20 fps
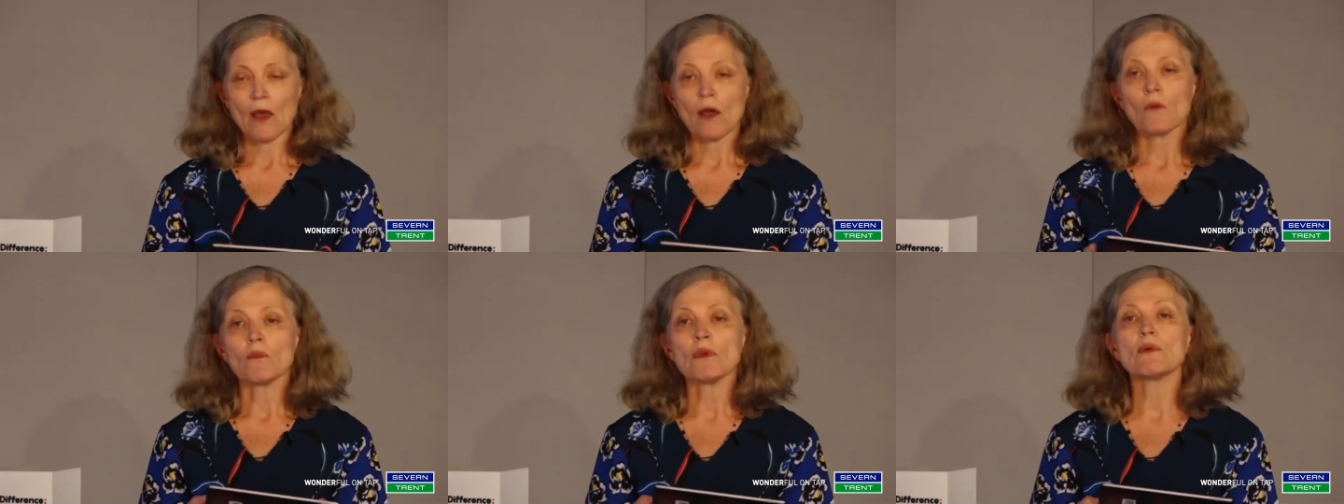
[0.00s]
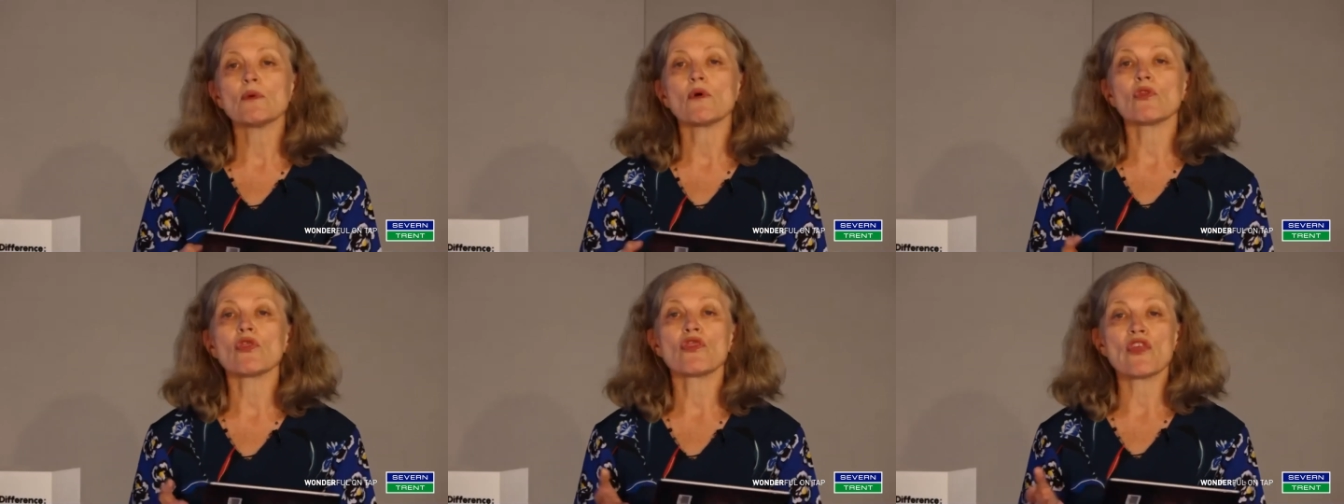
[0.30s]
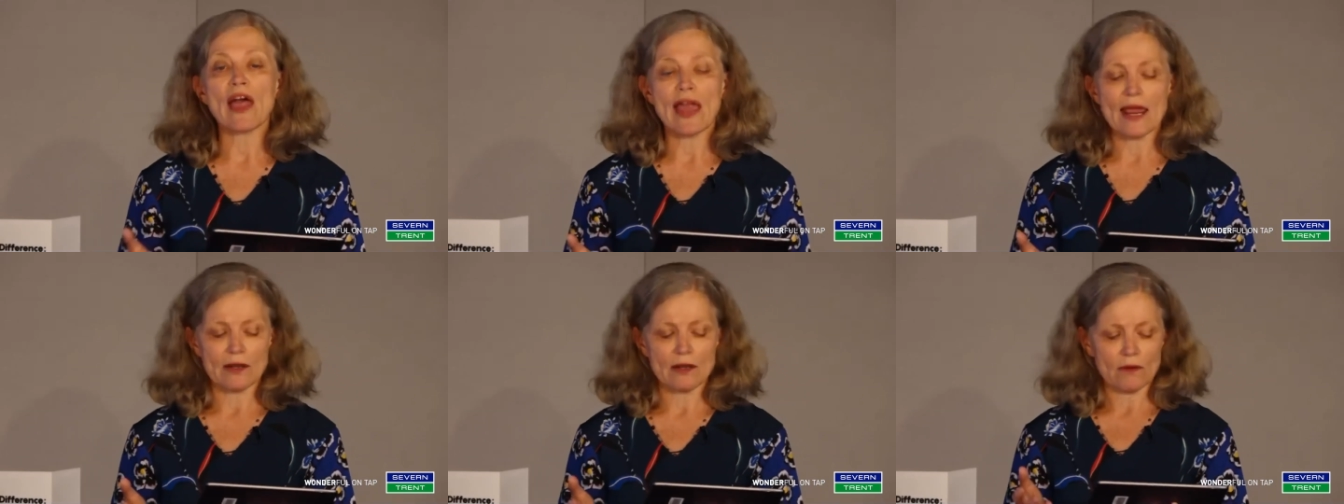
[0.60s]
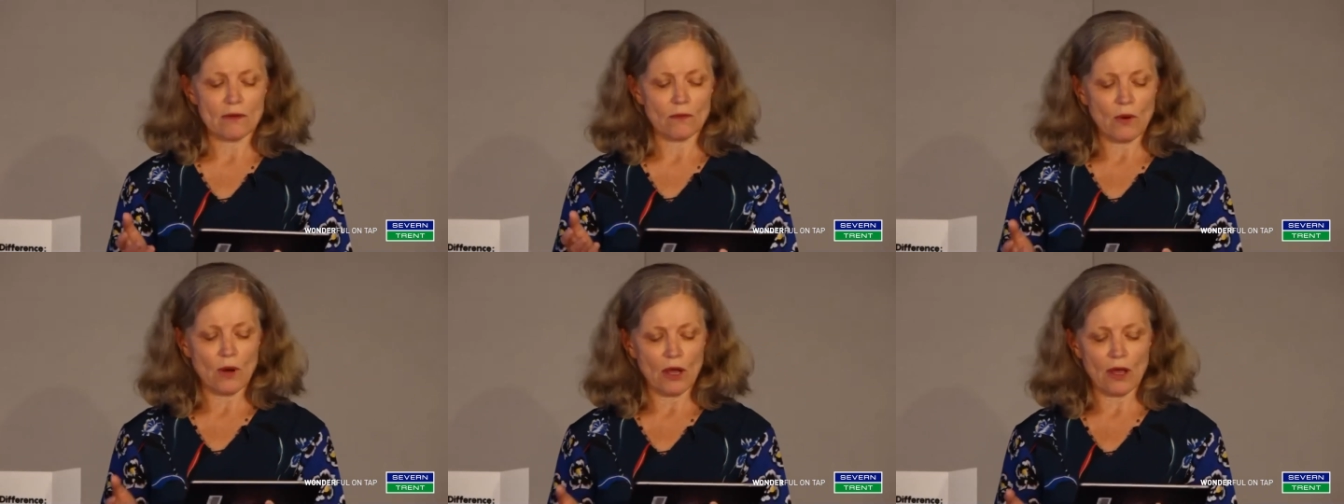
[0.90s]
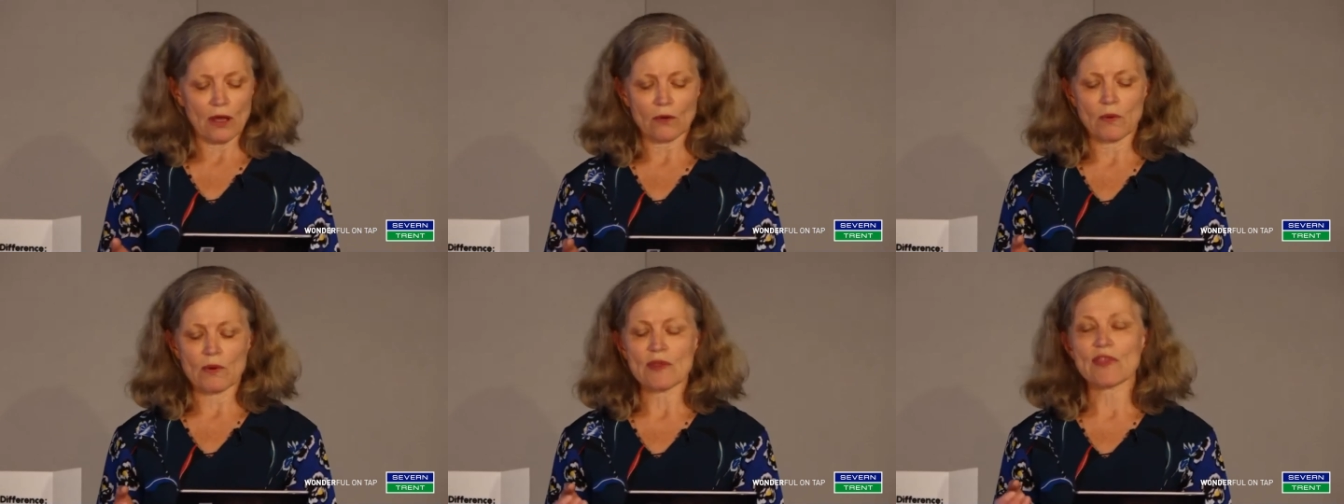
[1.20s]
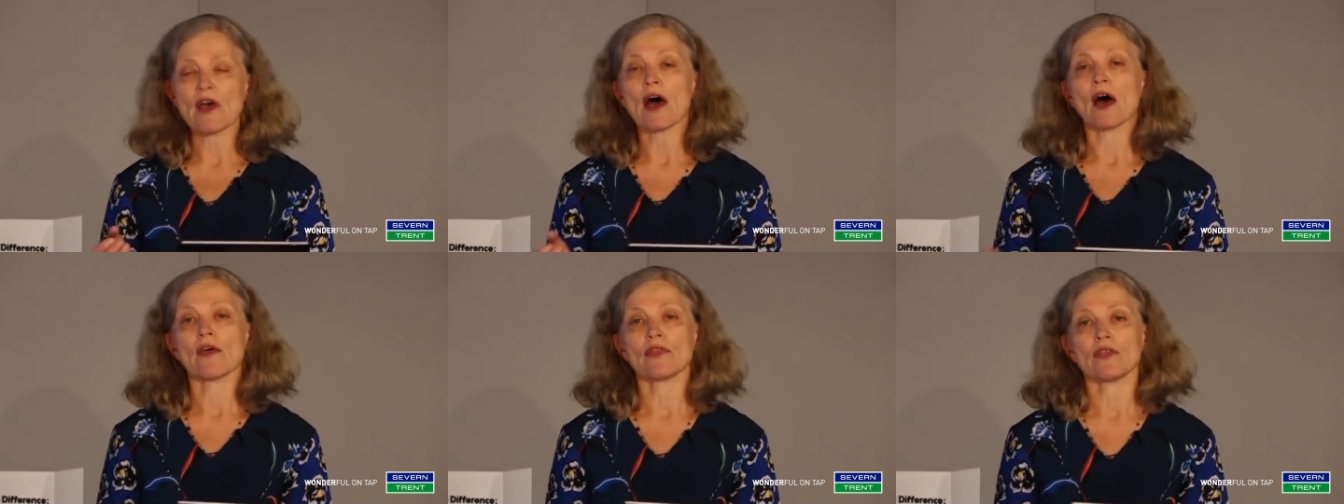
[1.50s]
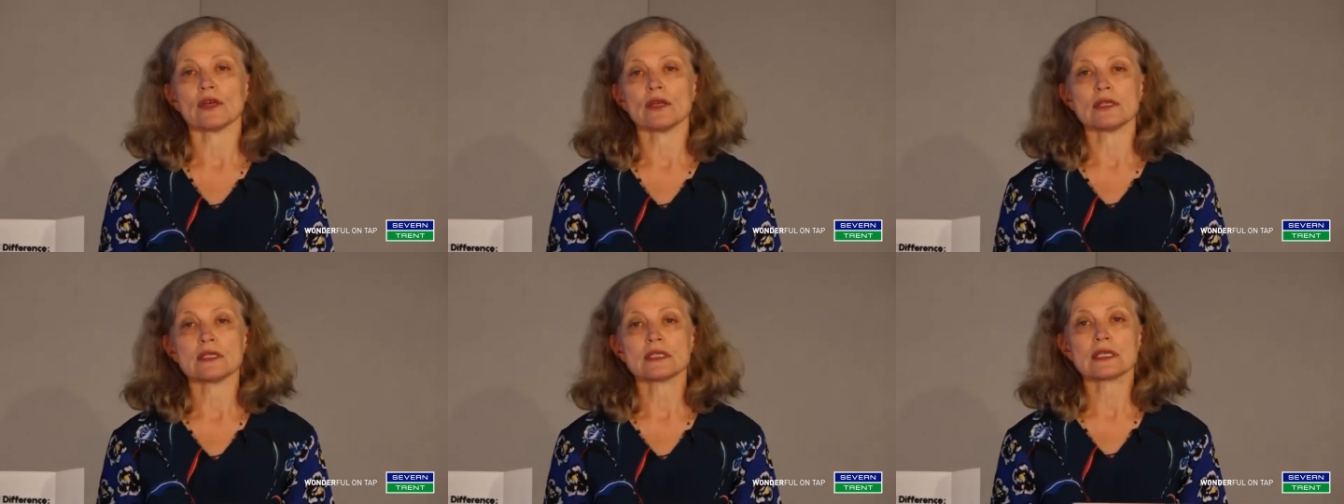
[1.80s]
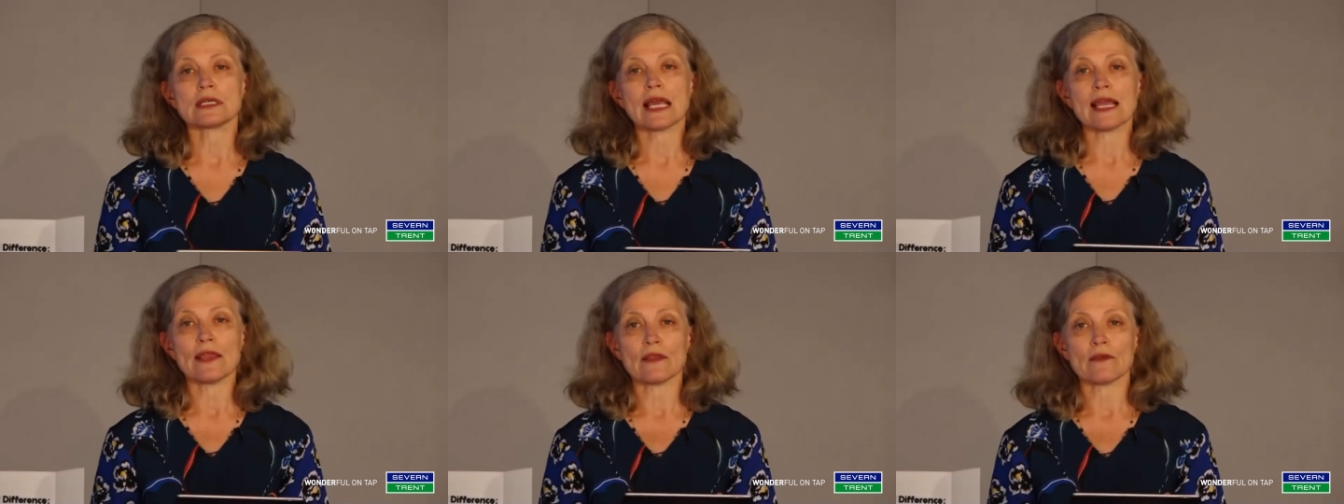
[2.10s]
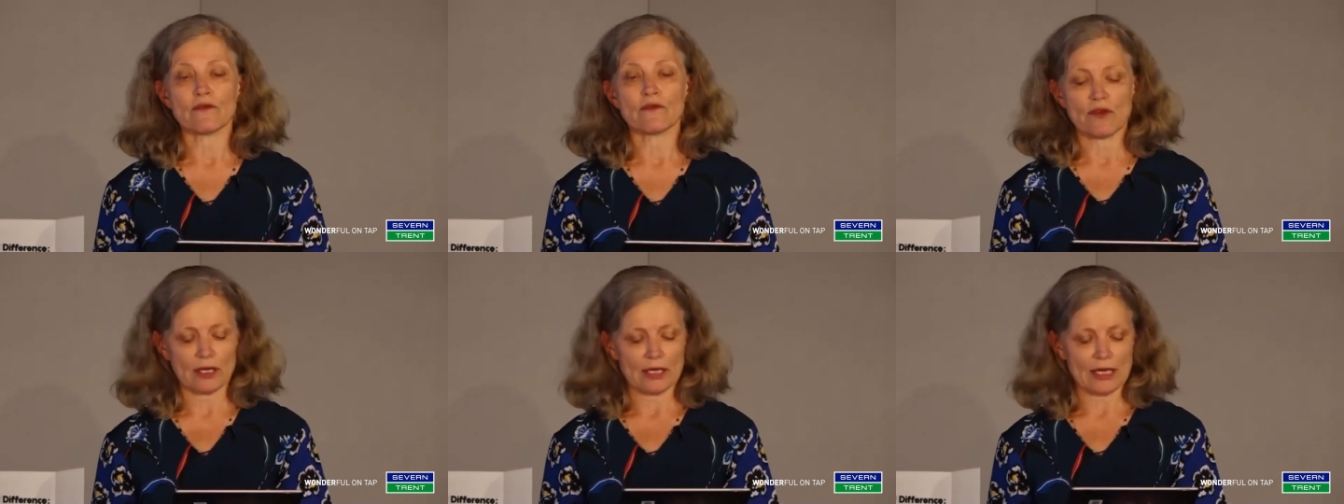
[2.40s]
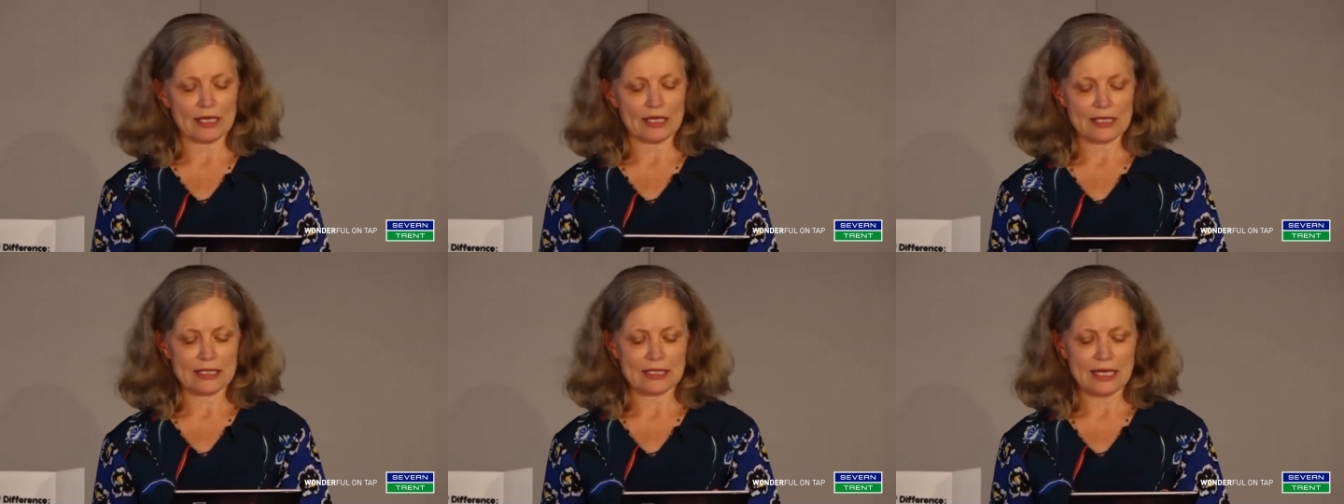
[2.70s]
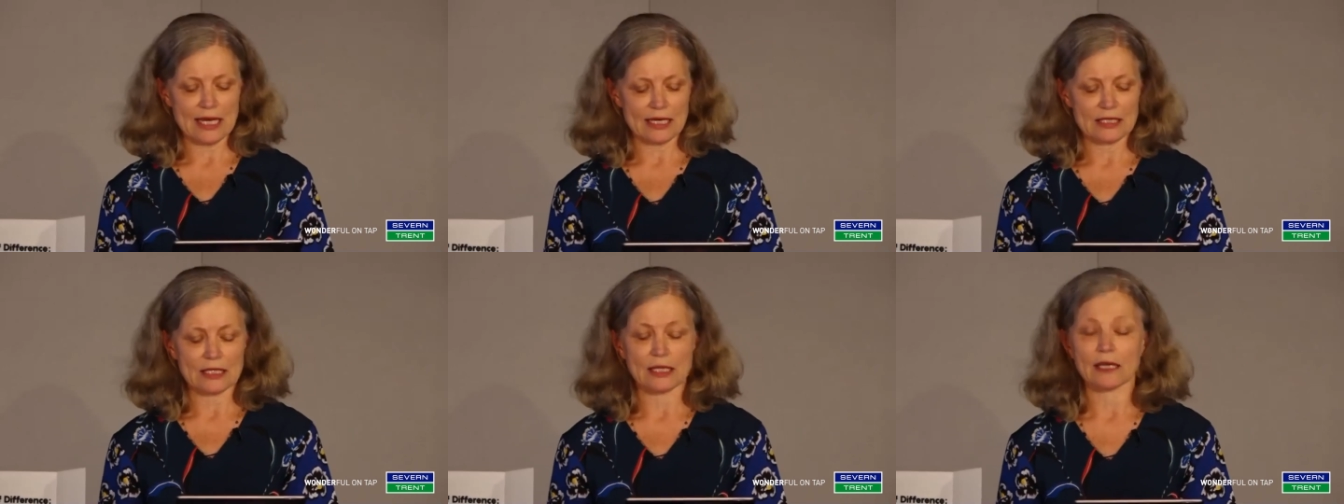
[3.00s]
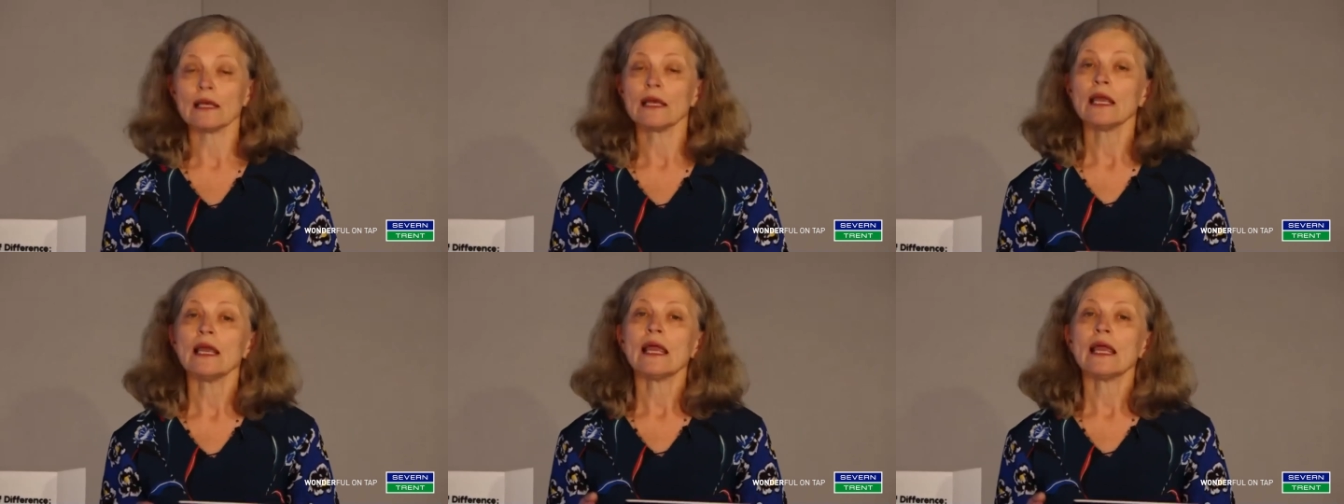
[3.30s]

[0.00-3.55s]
We will then work with others in the finance sector,